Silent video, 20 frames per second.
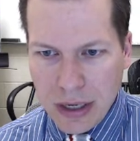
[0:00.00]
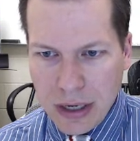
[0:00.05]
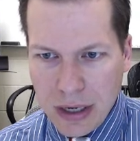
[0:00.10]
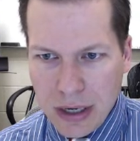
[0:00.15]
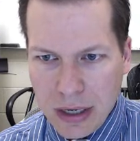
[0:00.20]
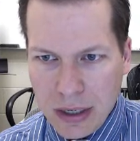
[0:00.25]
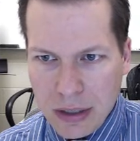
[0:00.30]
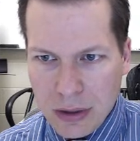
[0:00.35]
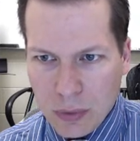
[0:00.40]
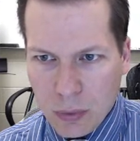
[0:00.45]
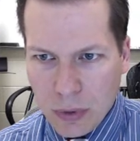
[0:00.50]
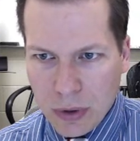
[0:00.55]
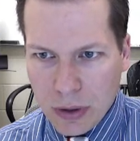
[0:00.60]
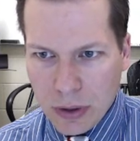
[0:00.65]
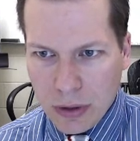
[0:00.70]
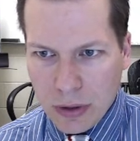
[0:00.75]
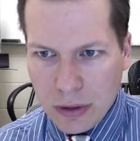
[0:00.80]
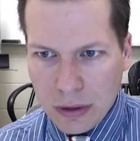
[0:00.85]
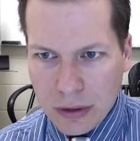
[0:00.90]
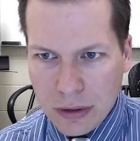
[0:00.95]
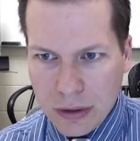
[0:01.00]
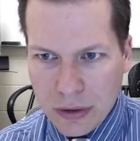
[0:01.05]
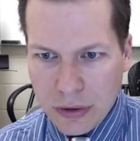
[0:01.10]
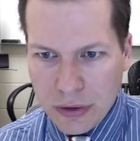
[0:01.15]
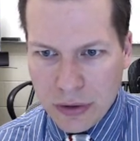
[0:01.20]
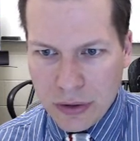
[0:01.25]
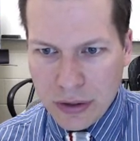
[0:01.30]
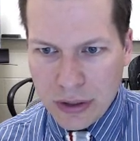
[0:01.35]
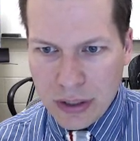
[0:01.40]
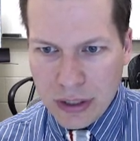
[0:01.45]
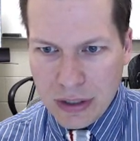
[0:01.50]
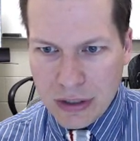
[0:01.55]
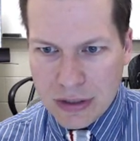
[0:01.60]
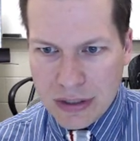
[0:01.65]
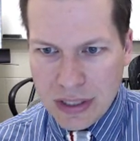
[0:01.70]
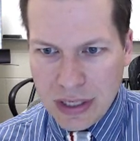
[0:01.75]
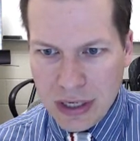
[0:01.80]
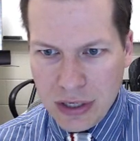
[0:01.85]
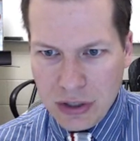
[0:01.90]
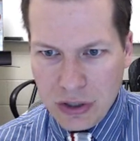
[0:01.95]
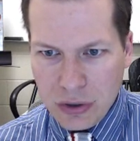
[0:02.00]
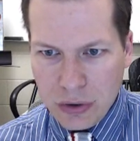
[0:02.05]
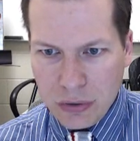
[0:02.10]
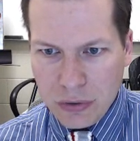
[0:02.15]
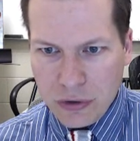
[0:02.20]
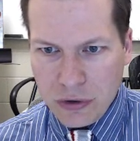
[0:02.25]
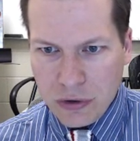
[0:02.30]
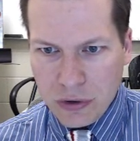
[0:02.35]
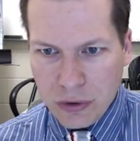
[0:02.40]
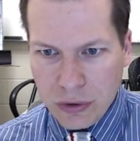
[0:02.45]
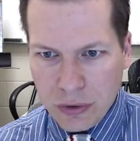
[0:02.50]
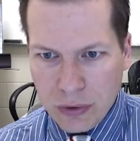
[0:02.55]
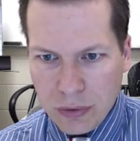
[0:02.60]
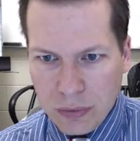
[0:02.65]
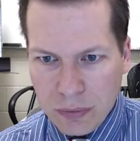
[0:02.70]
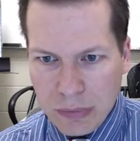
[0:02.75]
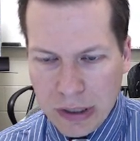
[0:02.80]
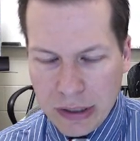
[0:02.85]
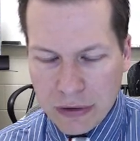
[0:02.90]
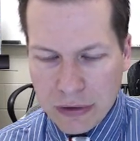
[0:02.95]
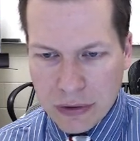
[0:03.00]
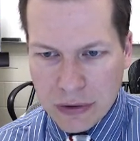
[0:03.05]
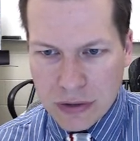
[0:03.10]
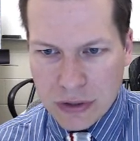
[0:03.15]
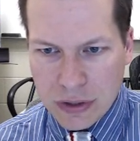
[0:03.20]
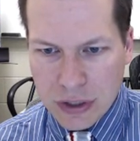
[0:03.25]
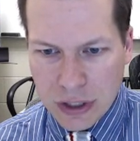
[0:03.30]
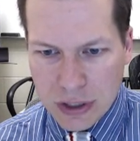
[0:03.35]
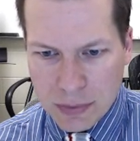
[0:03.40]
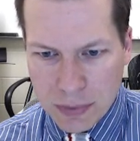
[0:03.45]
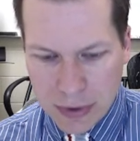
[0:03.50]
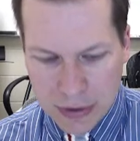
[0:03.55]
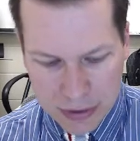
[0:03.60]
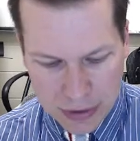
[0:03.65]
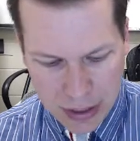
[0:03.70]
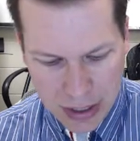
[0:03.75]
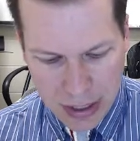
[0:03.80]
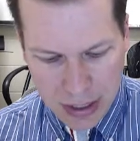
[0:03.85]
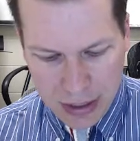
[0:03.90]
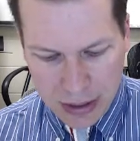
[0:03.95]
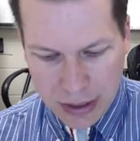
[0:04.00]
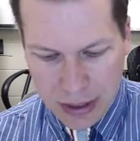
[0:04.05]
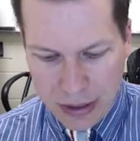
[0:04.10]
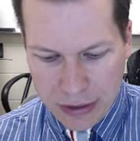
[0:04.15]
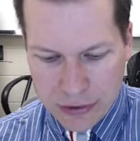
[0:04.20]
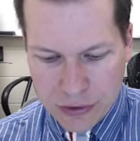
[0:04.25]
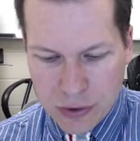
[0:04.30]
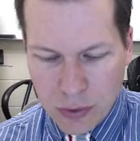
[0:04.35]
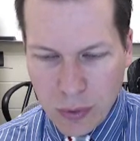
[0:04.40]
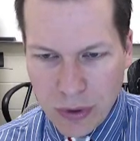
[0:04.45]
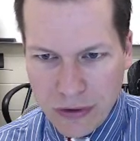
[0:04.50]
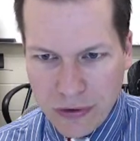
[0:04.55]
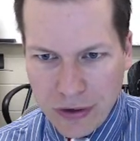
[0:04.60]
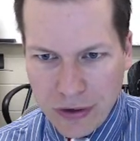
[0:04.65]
and it will continue to make those adjustments. Okay, so once